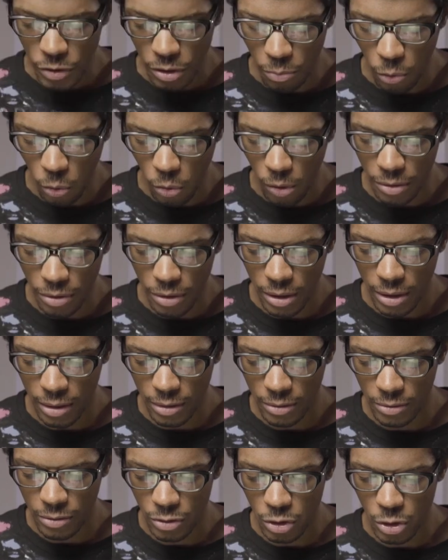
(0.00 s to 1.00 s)
to more
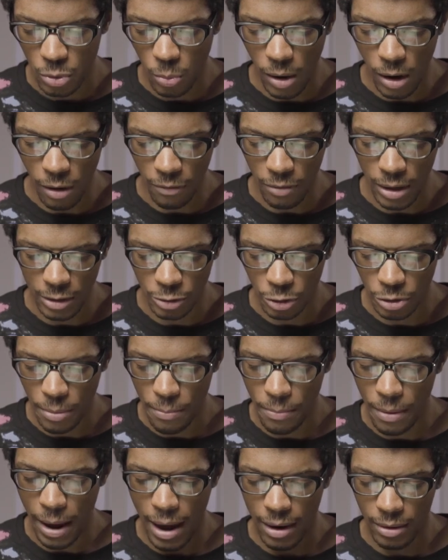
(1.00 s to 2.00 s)
than
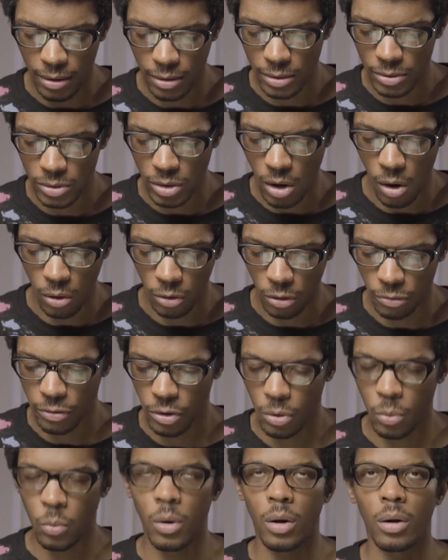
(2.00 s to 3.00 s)
1,200 backers all
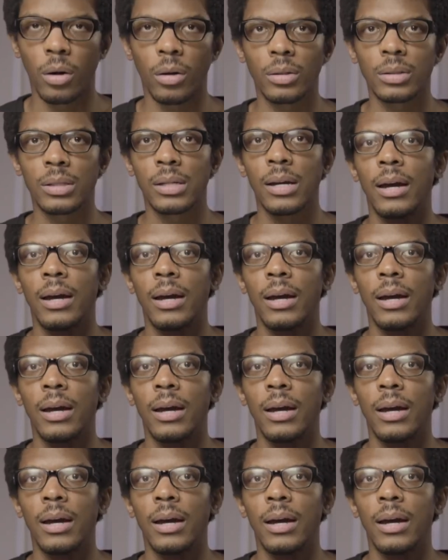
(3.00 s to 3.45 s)
over the world.